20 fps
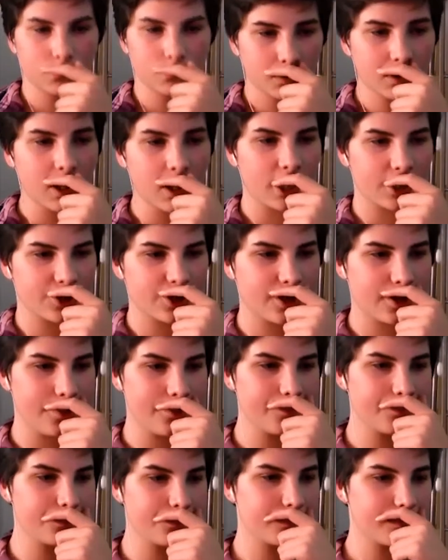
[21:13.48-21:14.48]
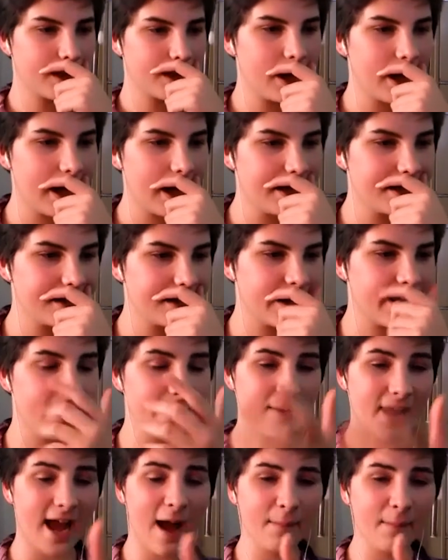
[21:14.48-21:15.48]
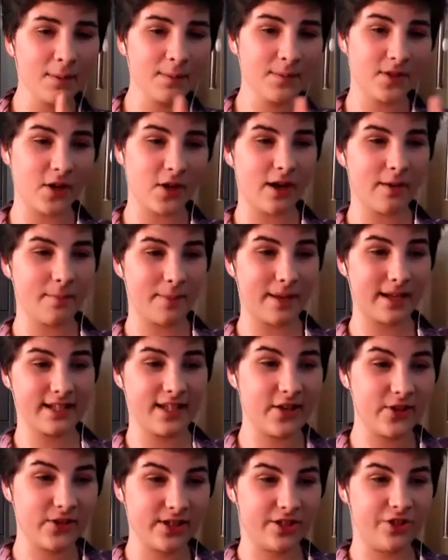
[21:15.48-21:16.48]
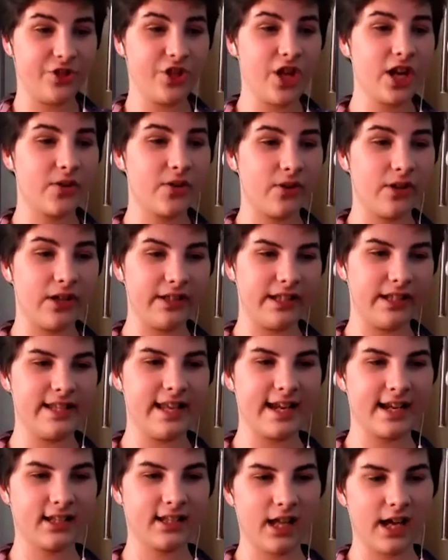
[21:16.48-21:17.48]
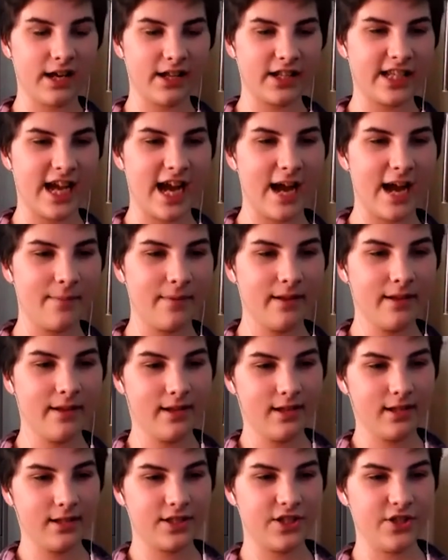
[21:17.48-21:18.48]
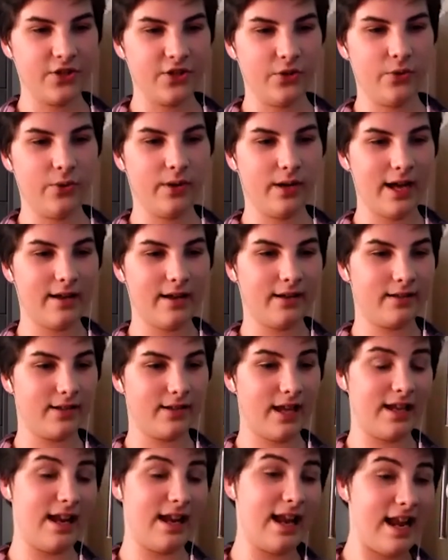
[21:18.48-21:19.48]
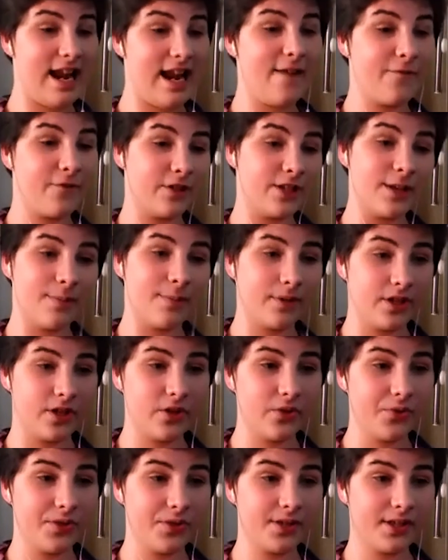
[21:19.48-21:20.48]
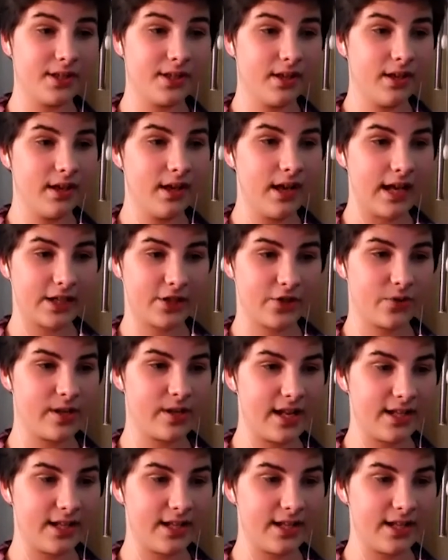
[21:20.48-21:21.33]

Gotcha. And albums are big deals in general, and they take a lot of time to an effort to produce and create.